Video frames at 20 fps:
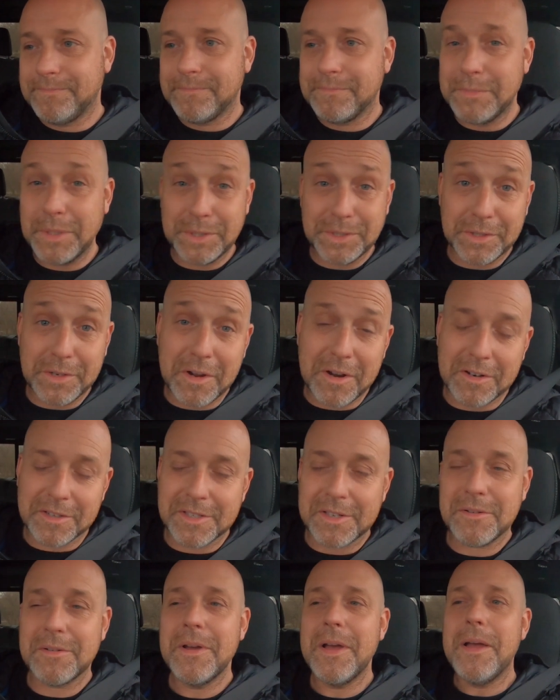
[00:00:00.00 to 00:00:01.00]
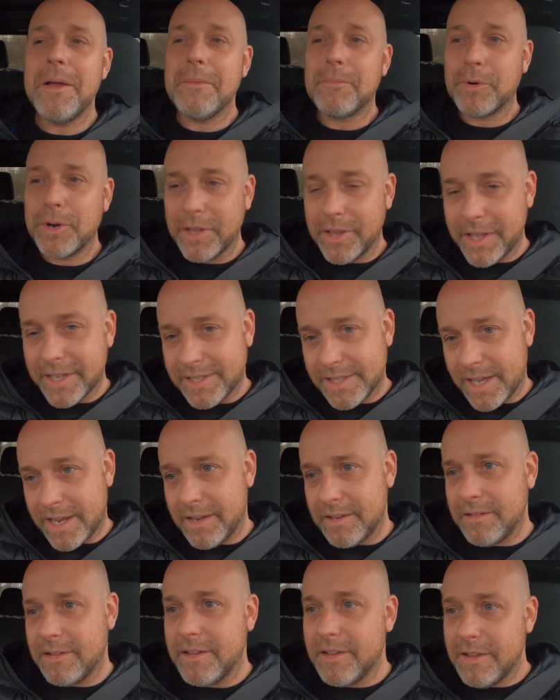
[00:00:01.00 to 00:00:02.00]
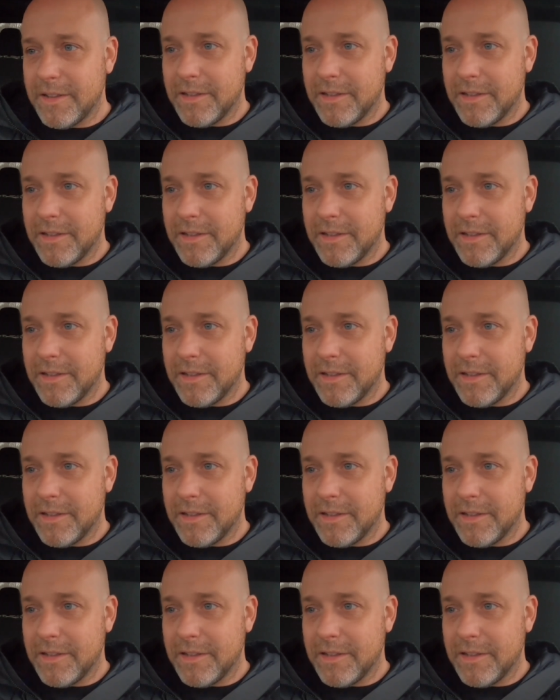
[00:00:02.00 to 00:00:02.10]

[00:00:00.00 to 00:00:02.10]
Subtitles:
building a car. So really excited.